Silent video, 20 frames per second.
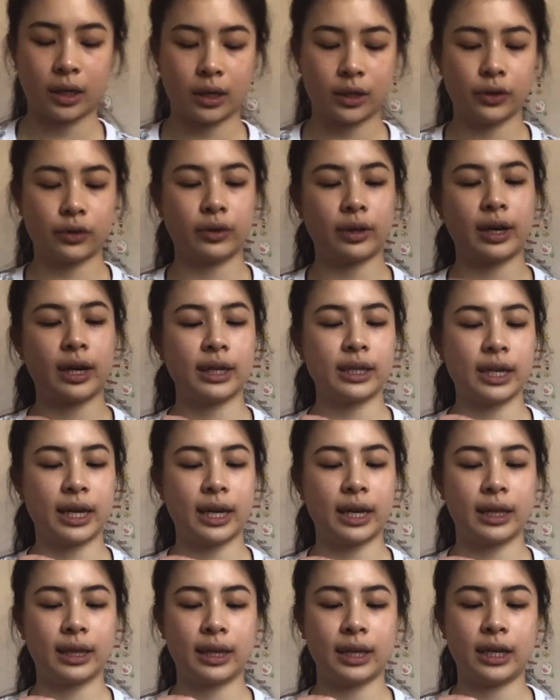So then I
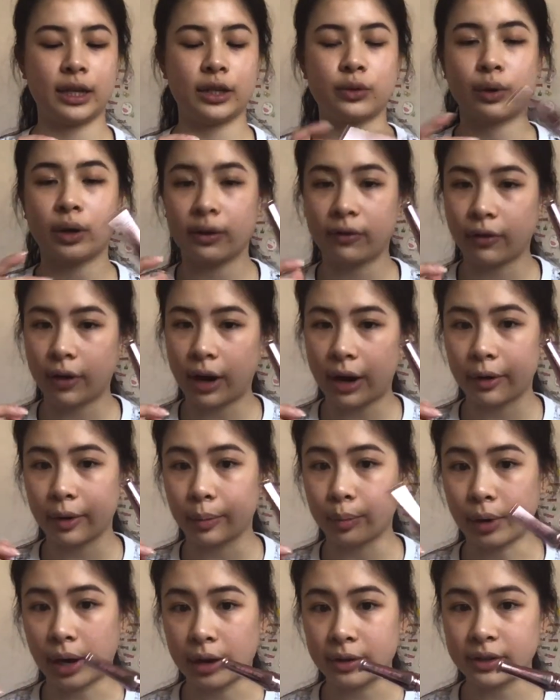take the 24-hour
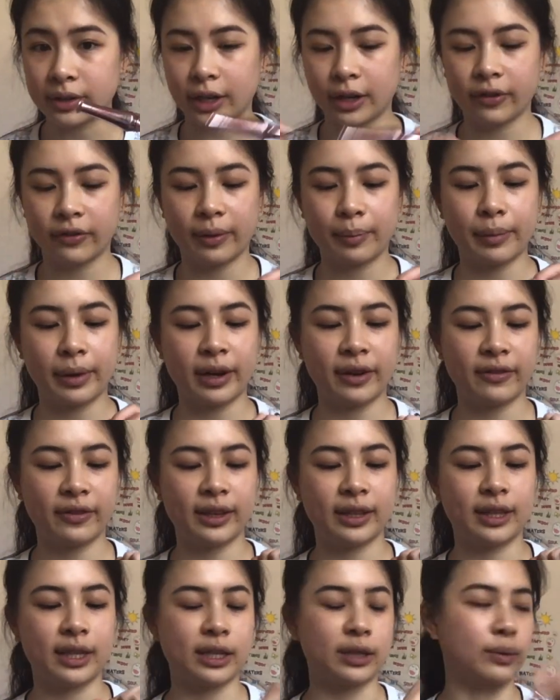brow setter from
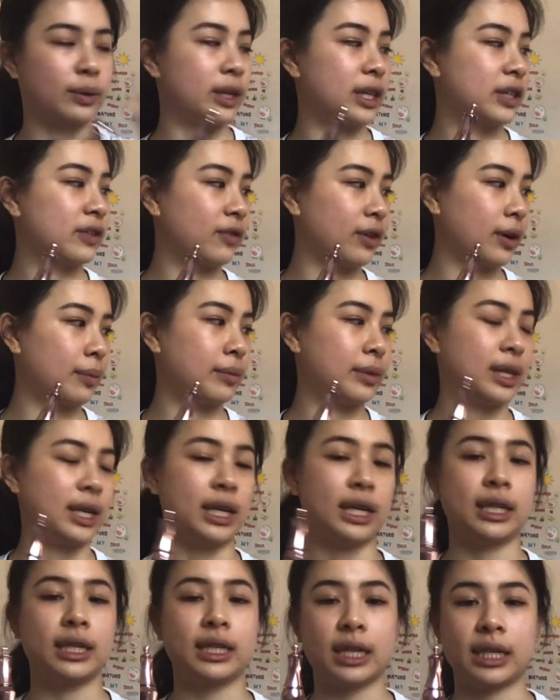Benefit. This one is from
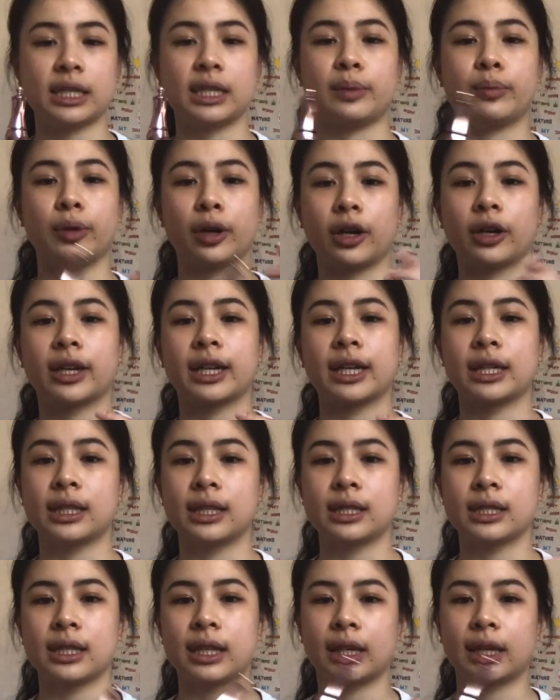the Desi
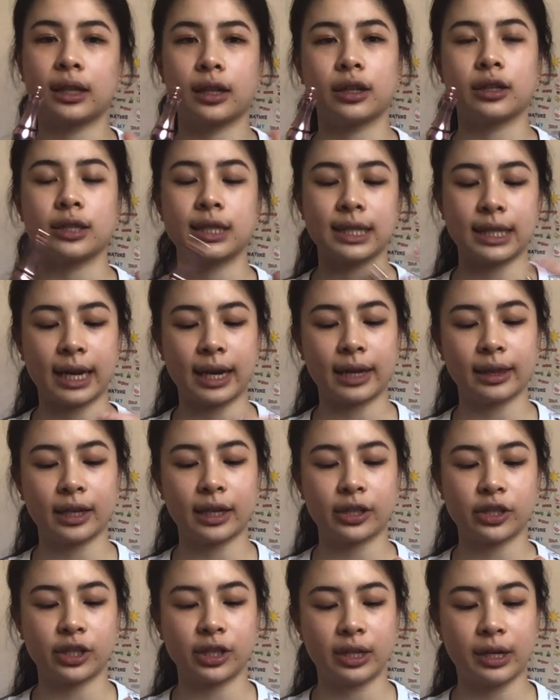Perkins like little set that
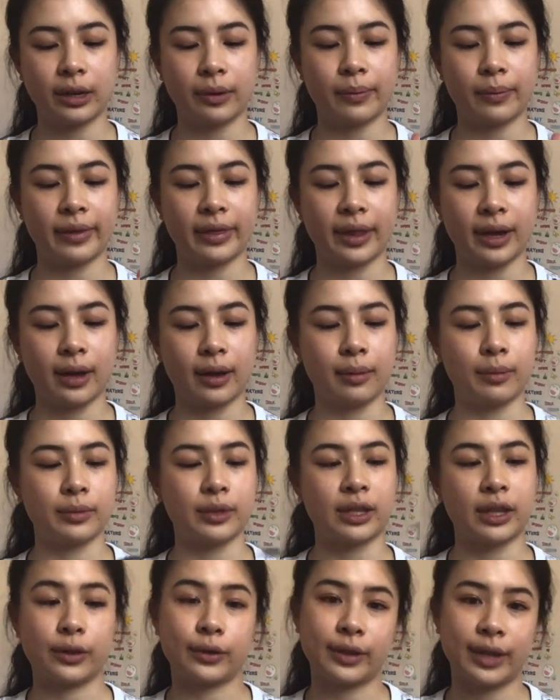she did with them,
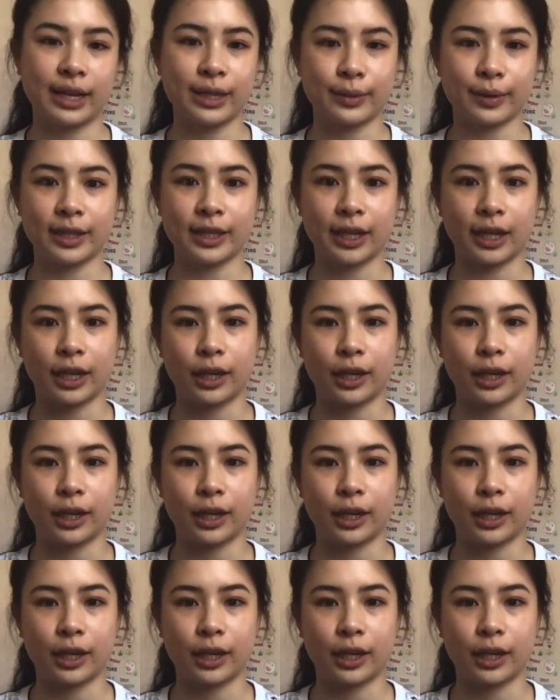so that's why it's in a